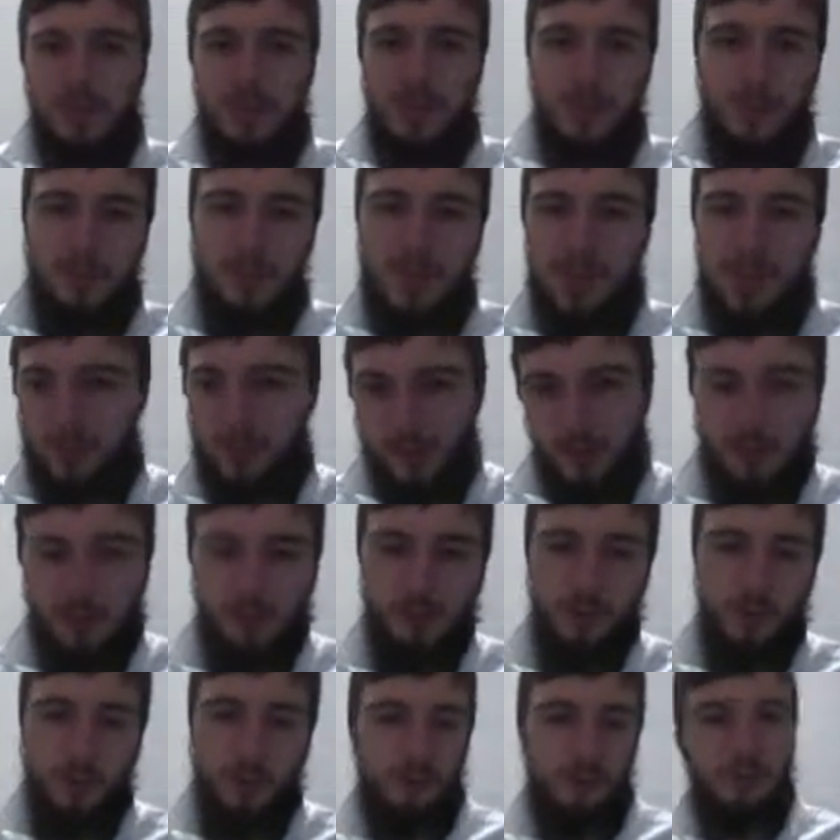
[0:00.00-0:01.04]
creepypasta
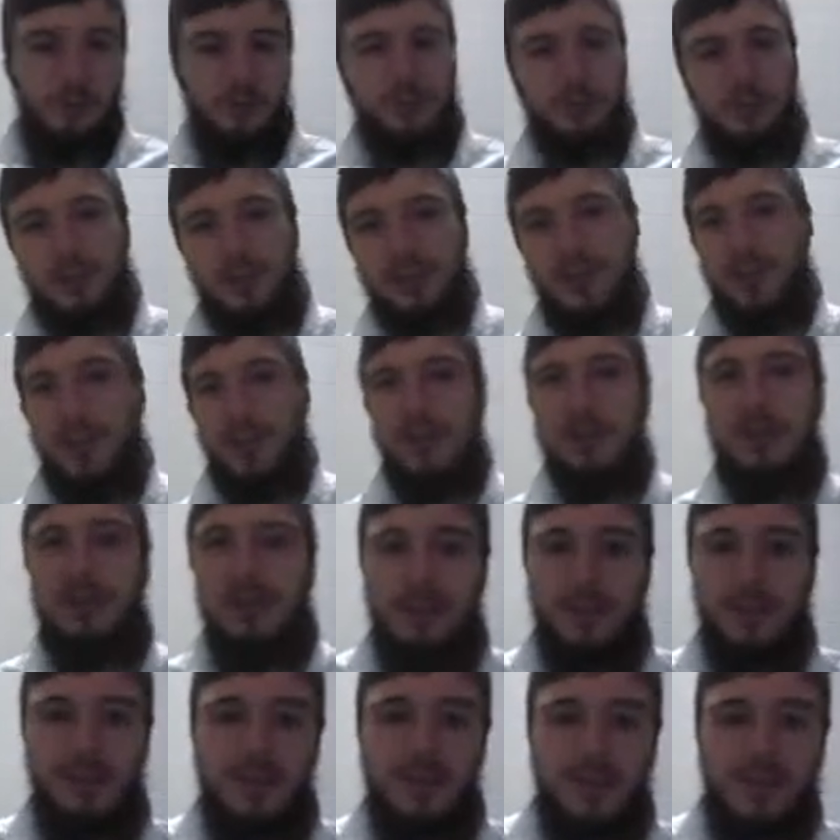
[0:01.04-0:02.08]
story is simply like
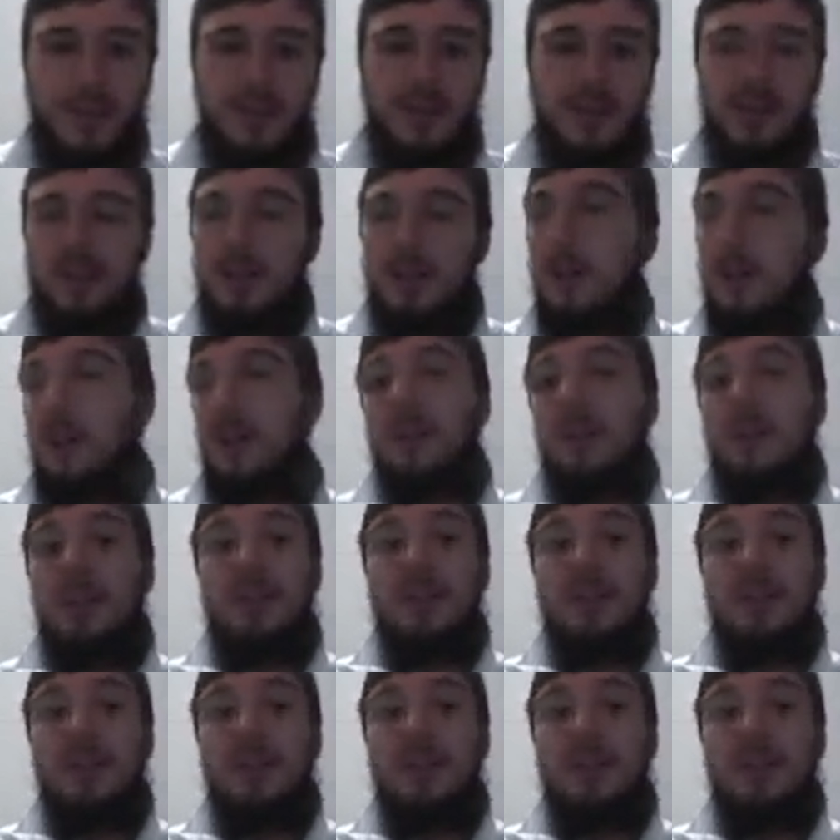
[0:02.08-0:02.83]
this. This